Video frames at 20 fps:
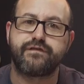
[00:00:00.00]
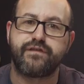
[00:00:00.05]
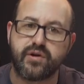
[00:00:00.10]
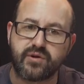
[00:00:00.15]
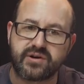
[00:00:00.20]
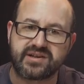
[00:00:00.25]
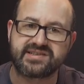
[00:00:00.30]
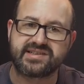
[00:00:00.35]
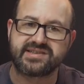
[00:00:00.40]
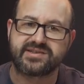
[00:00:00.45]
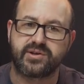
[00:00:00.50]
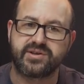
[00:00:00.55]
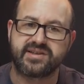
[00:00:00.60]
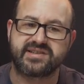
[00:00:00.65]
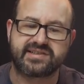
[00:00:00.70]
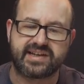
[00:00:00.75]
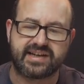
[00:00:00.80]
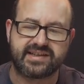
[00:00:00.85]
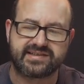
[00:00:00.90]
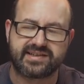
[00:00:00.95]
focuses on the
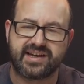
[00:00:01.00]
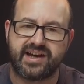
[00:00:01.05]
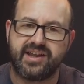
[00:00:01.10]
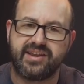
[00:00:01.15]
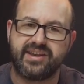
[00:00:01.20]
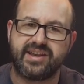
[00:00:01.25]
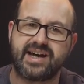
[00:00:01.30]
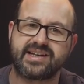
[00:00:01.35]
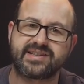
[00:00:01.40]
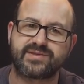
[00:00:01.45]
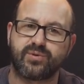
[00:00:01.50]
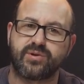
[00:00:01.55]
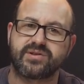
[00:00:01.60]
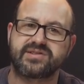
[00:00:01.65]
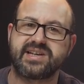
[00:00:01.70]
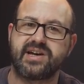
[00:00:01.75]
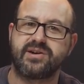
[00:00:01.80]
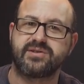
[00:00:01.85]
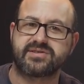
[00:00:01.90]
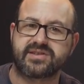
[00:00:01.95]
sensor and that's what
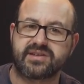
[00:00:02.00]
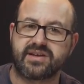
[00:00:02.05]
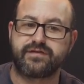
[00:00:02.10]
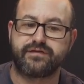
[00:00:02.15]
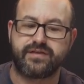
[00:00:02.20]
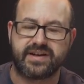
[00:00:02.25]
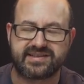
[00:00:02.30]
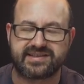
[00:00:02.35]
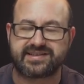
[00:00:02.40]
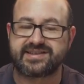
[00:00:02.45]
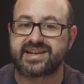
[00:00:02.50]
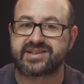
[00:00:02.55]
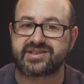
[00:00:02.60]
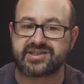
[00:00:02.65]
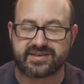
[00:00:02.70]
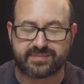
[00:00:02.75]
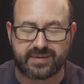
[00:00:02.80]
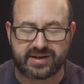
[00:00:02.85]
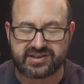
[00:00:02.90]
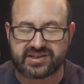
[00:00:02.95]
tells the phase
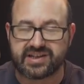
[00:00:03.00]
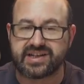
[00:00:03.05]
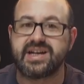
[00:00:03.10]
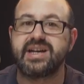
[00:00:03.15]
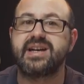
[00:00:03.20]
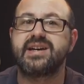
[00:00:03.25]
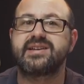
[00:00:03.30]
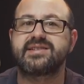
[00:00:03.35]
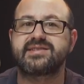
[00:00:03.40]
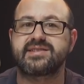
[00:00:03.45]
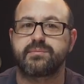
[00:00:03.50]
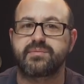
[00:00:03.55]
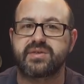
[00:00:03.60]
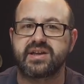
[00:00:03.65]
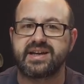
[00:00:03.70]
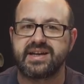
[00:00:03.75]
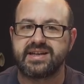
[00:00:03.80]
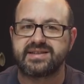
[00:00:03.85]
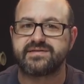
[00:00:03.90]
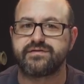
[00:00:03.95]
detection especially
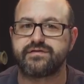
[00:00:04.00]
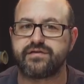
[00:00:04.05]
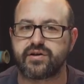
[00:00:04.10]
something is in